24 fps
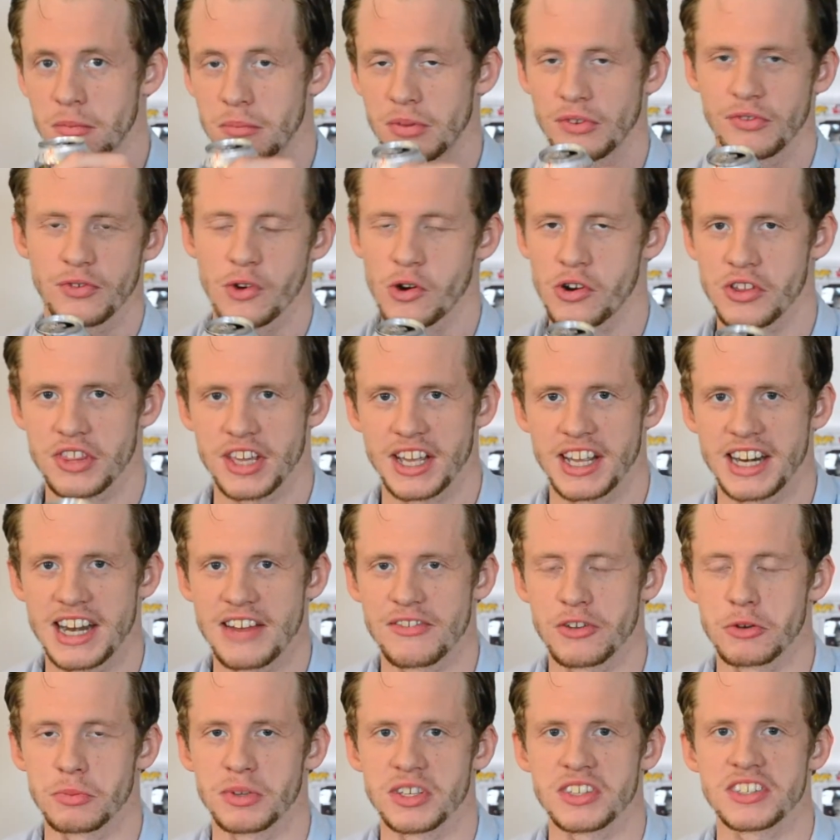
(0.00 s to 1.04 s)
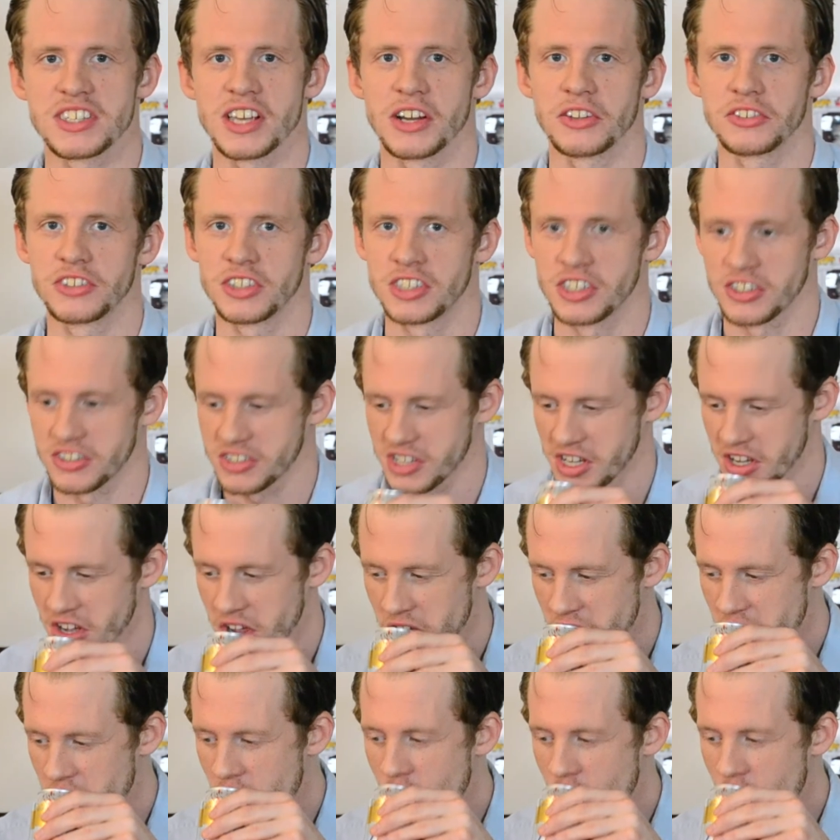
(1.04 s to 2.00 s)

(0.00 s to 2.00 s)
before they inevitably sell to Disney.